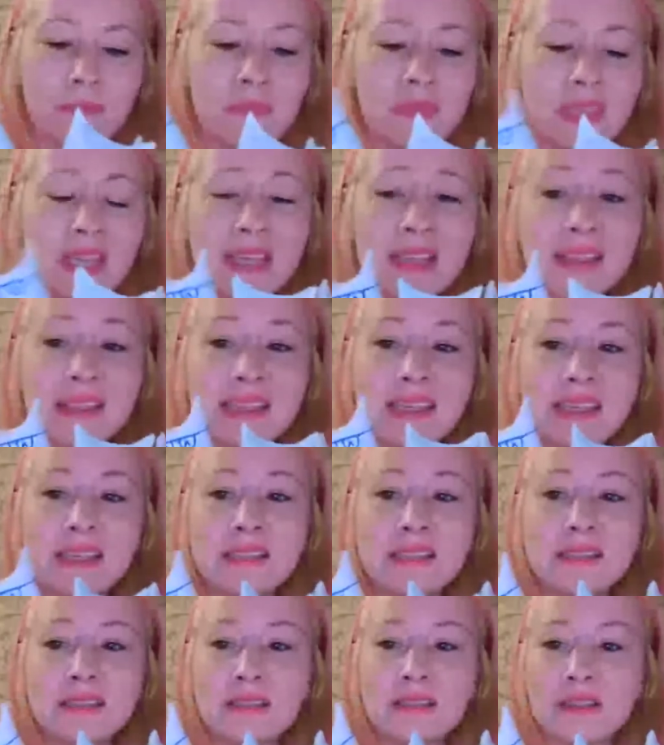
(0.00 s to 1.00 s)

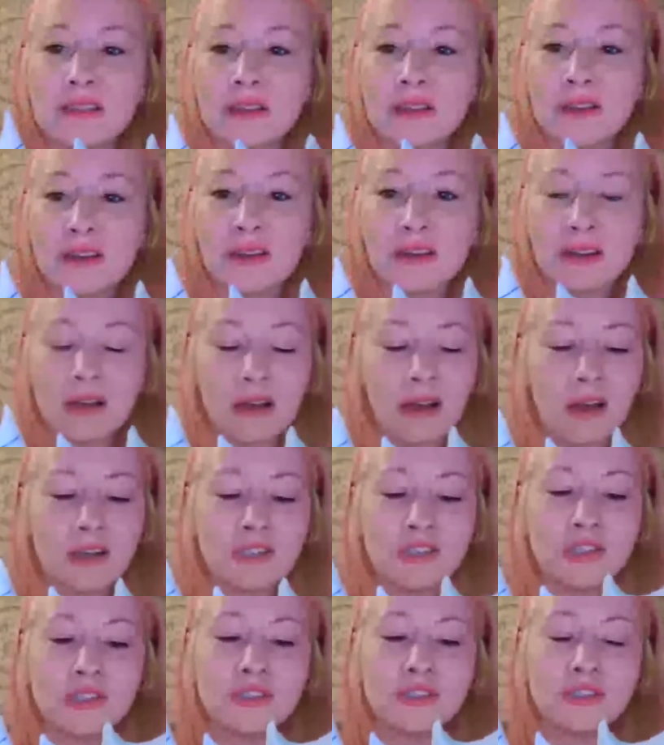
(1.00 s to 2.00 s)
these are
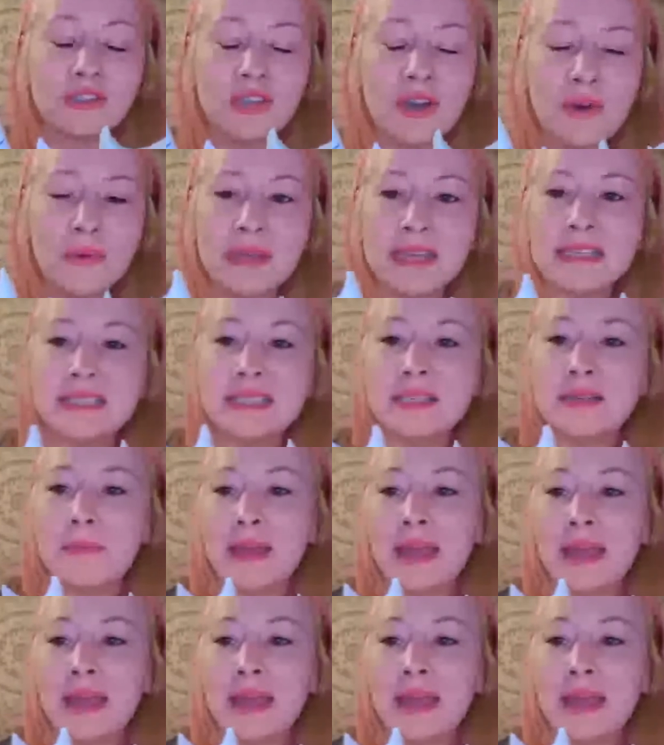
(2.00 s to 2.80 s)
so easy to make,